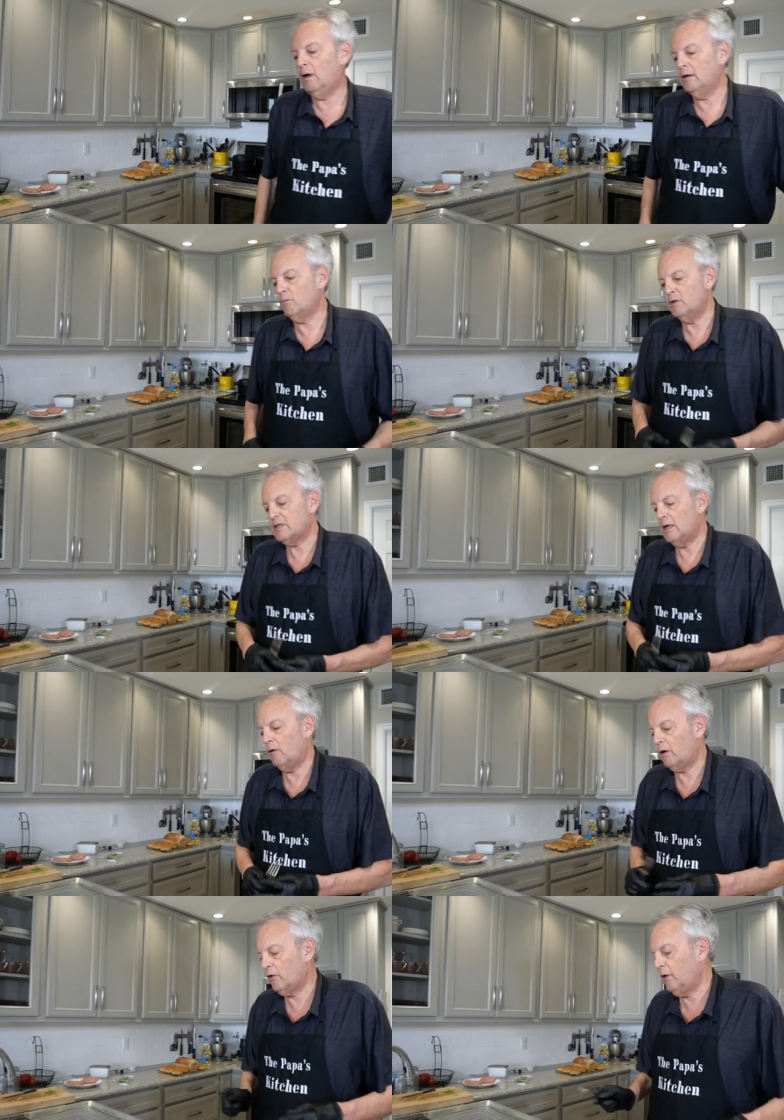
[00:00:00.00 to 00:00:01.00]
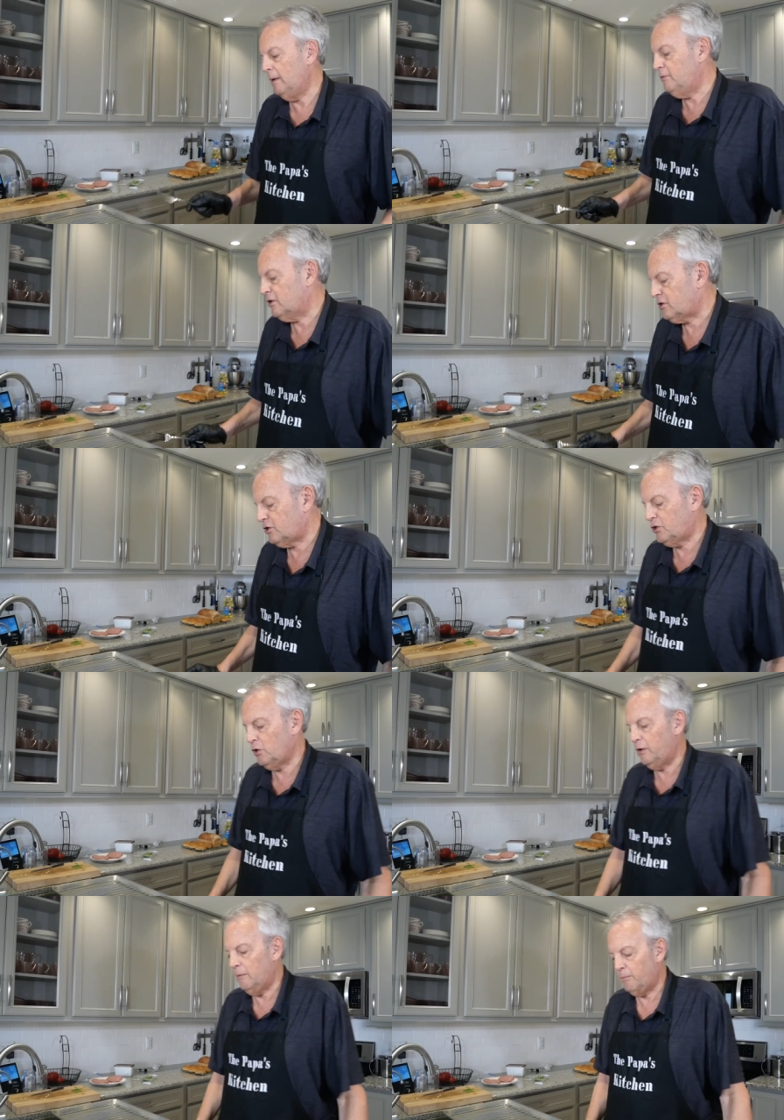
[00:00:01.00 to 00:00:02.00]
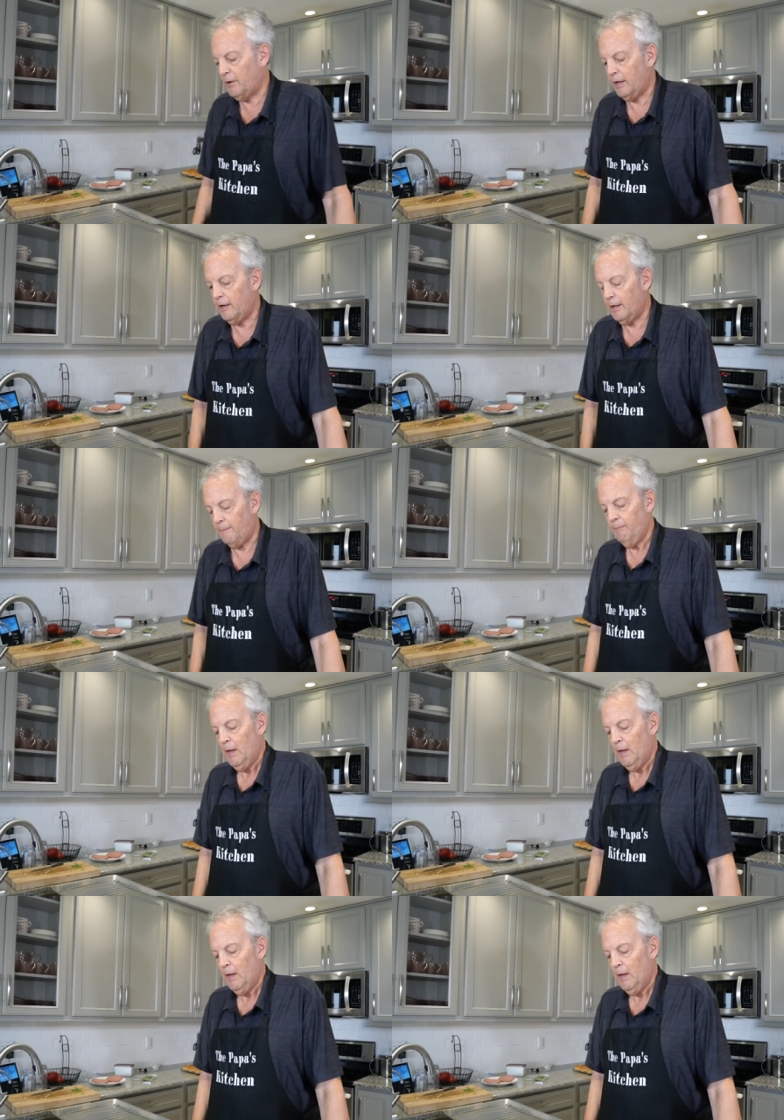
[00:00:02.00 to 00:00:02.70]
on with sour cream just to show you and plate it up.